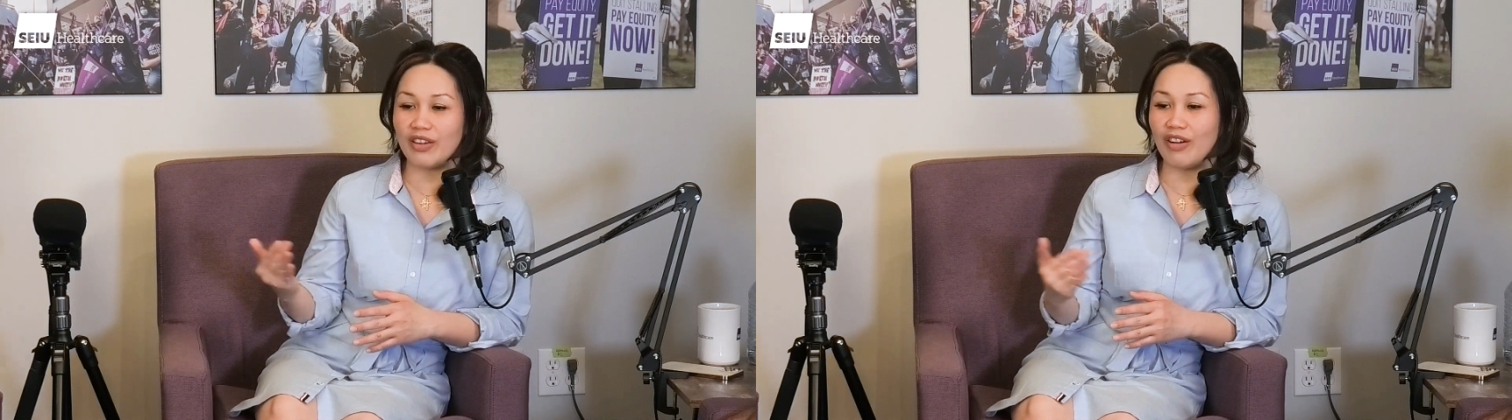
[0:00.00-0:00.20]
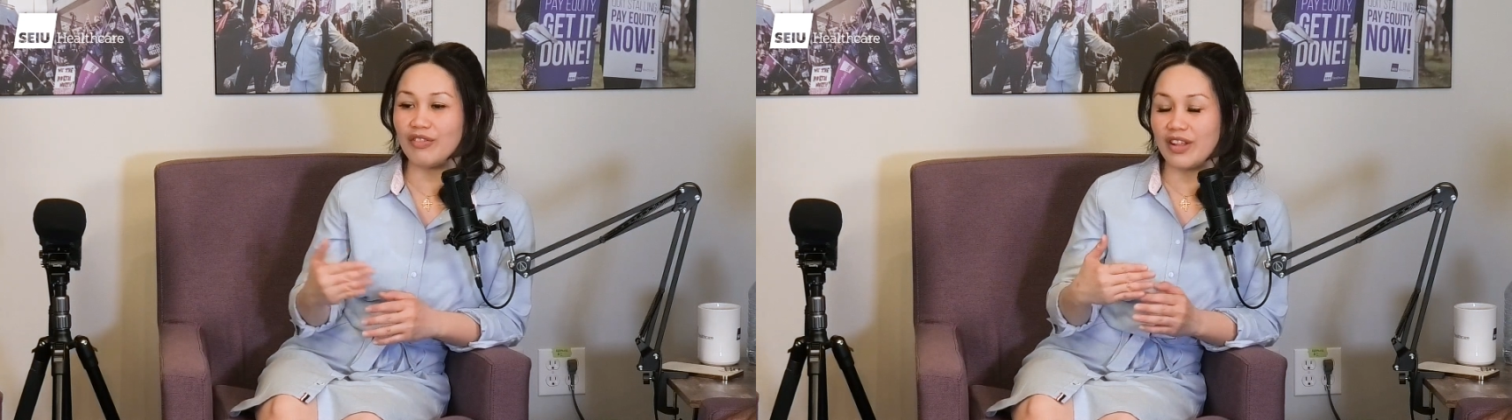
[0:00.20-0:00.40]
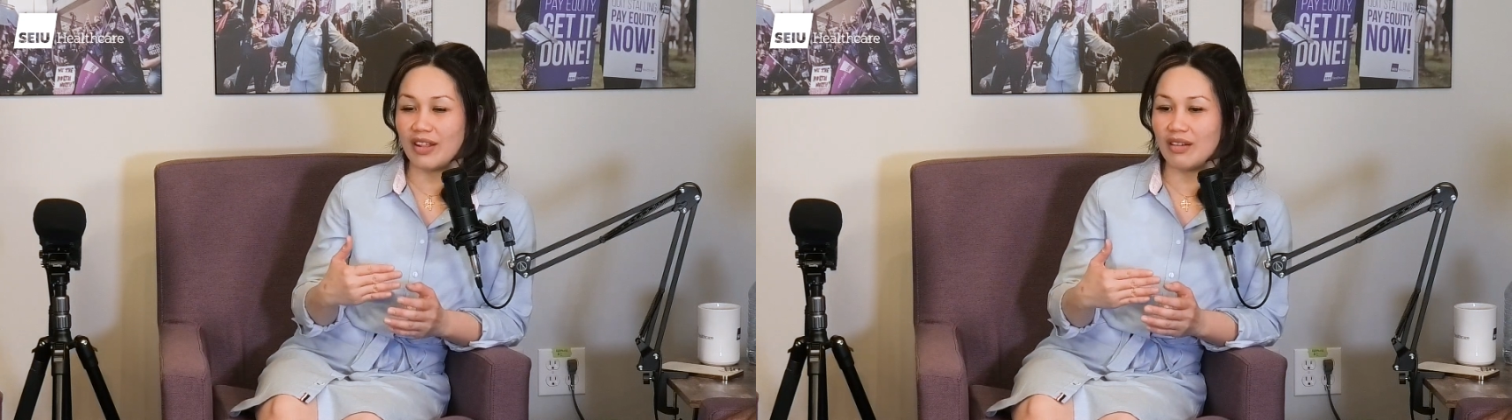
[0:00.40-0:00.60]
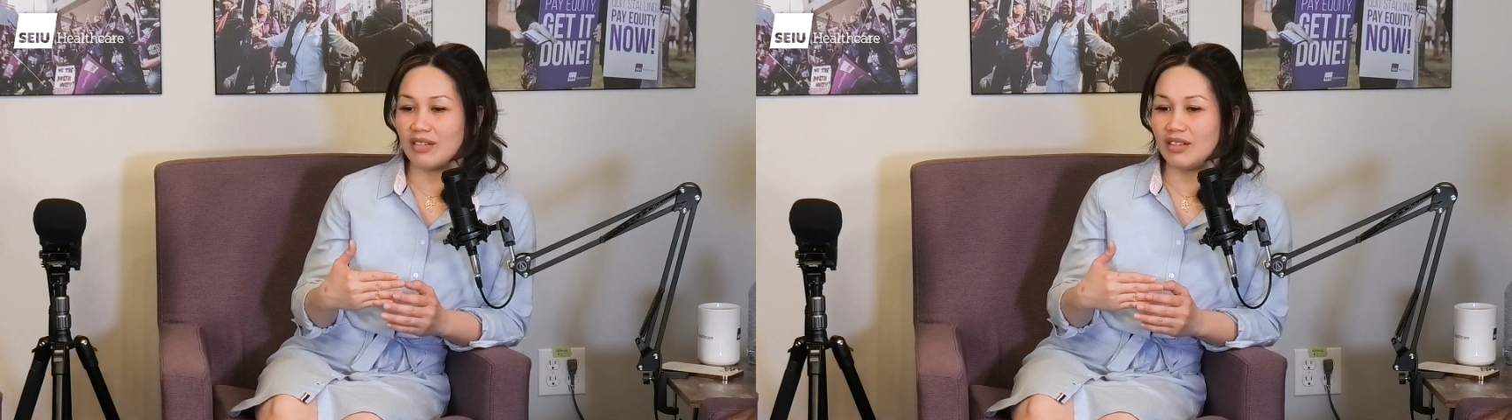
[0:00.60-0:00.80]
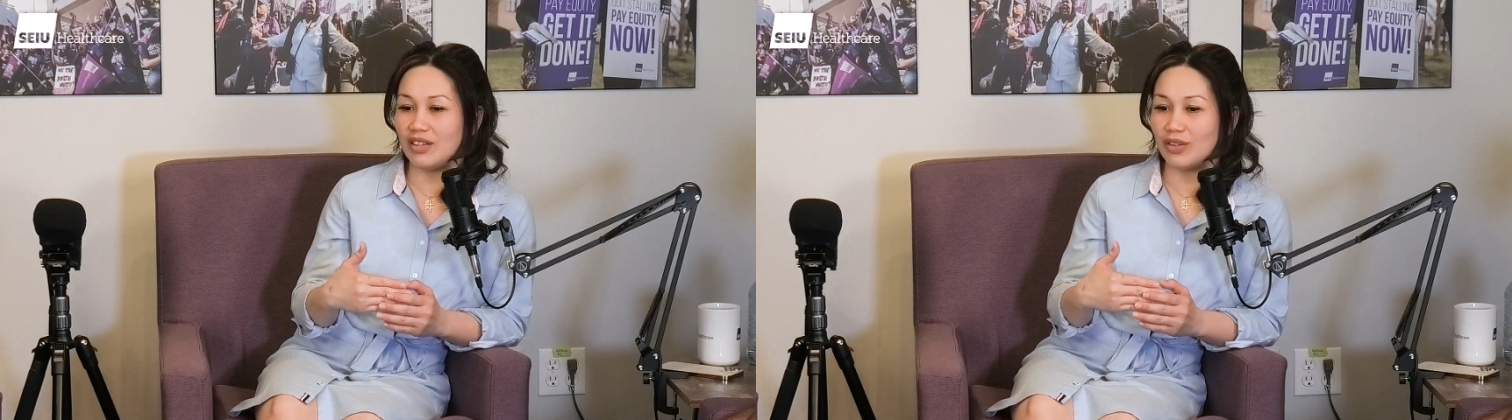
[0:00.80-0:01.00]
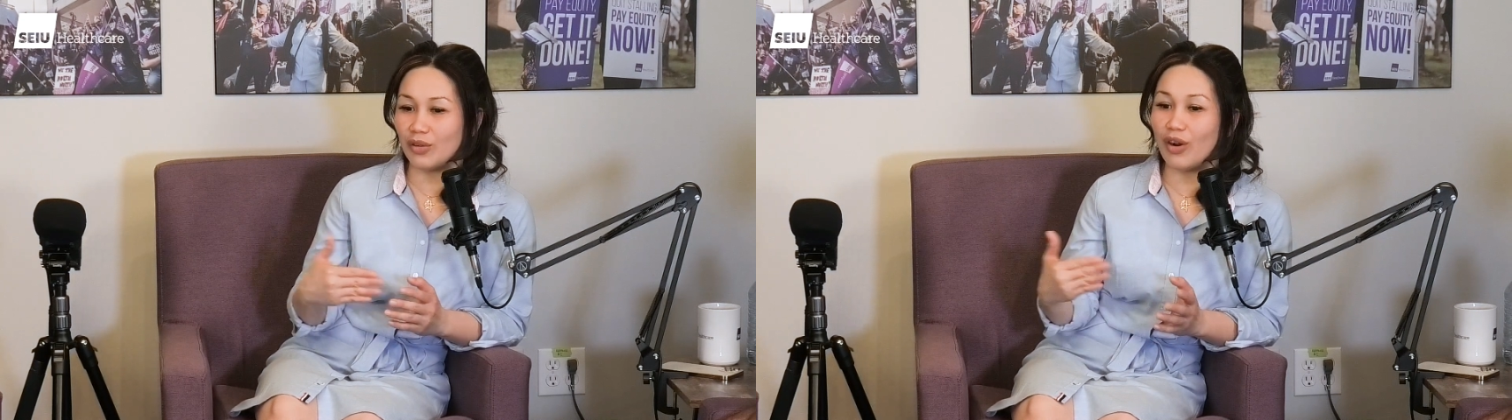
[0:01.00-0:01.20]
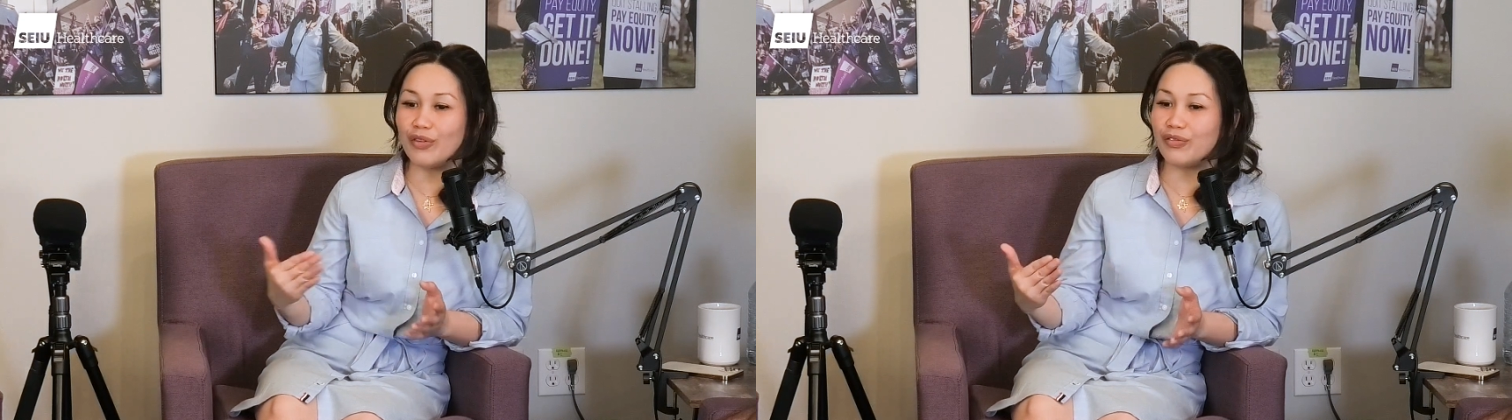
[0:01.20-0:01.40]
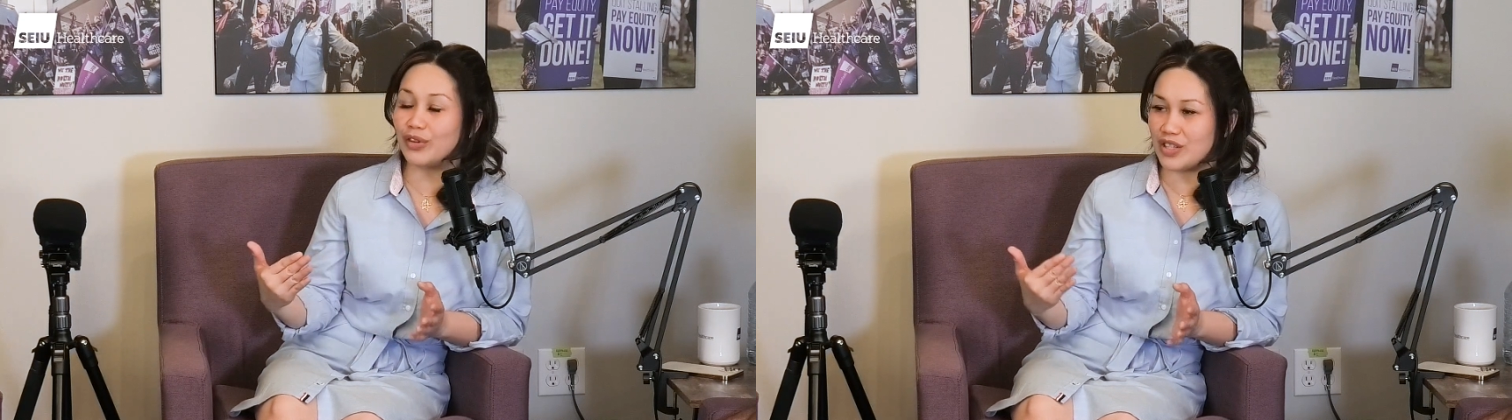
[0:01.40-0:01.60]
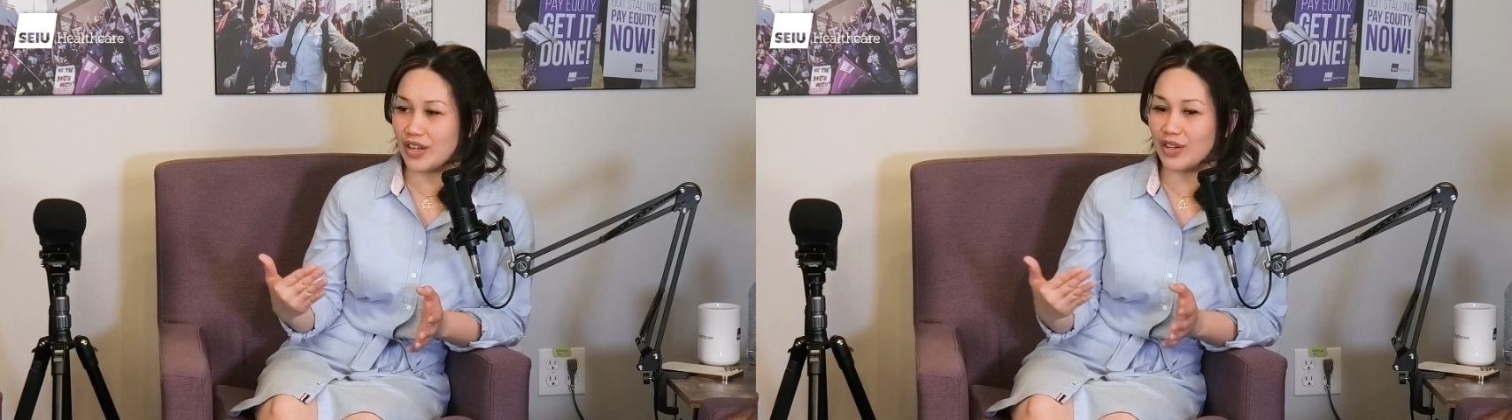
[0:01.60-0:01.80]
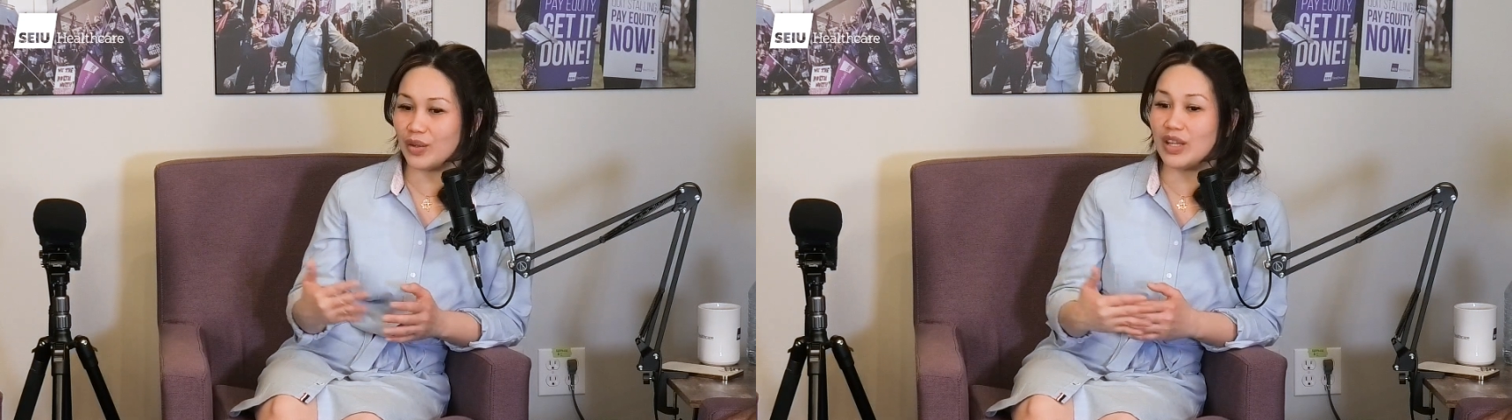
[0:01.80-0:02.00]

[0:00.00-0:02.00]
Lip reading: of of Ontario.